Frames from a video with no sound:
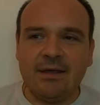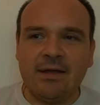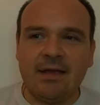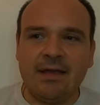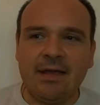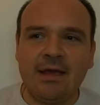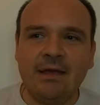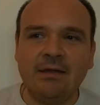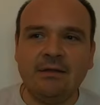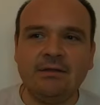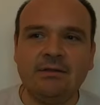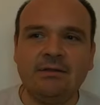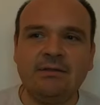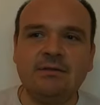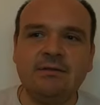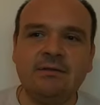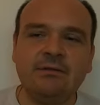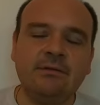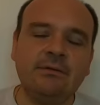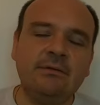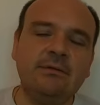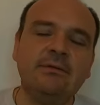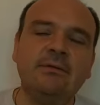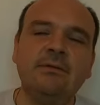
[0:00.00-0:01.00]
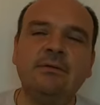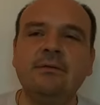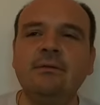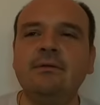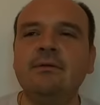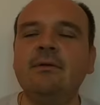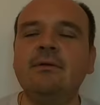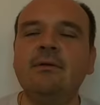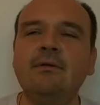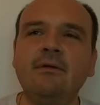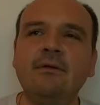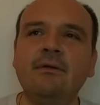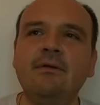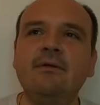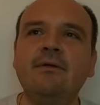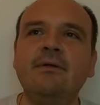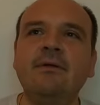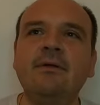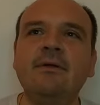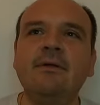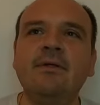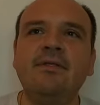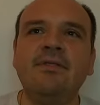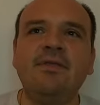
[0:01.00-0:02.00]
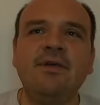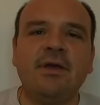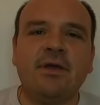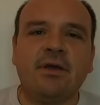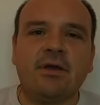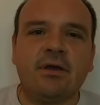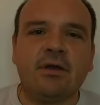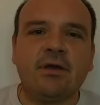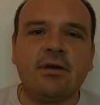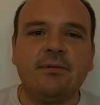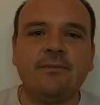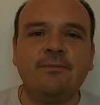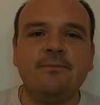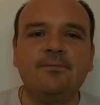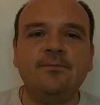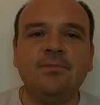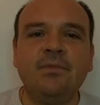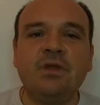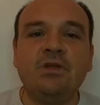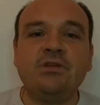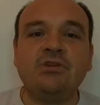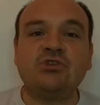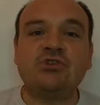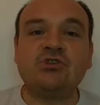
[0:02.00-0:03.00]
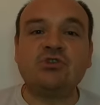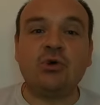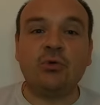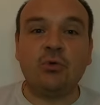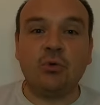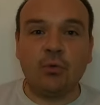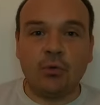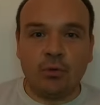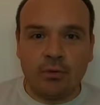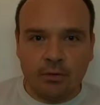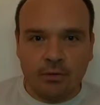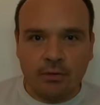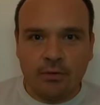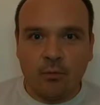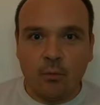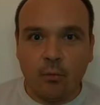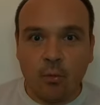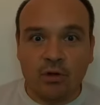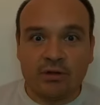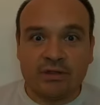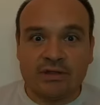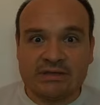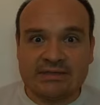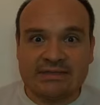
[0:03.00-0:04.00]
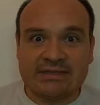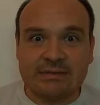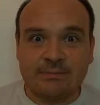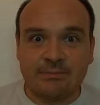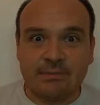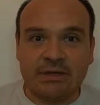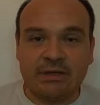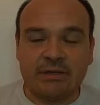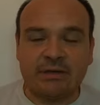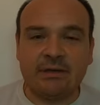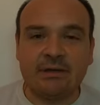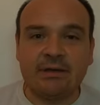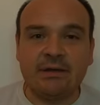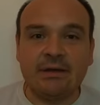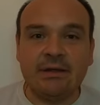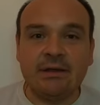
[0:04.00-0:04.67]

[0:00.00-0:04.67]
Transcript: And there, so, what does it mean?